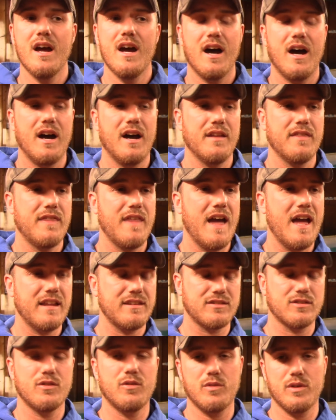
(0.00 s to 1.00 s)

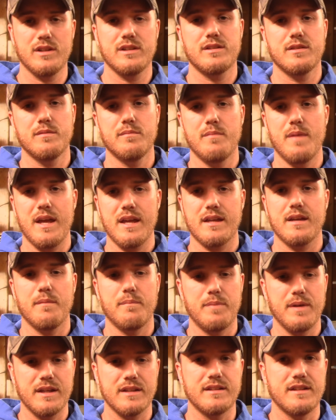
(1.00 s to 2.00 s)
That's going to make a
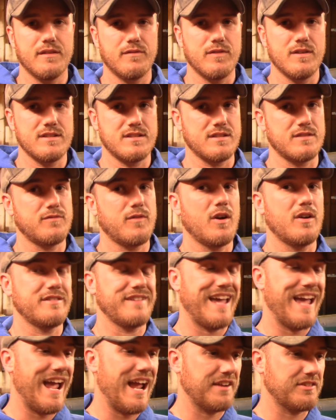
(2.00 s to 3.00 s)
big difference as far as
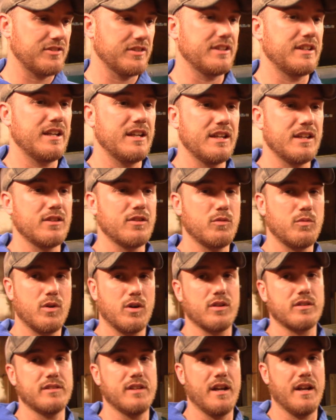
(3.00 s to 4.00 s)
actually getting the
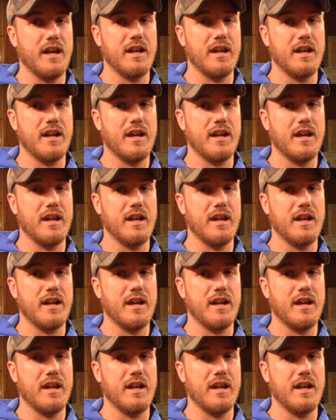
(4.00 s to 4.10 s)
work done.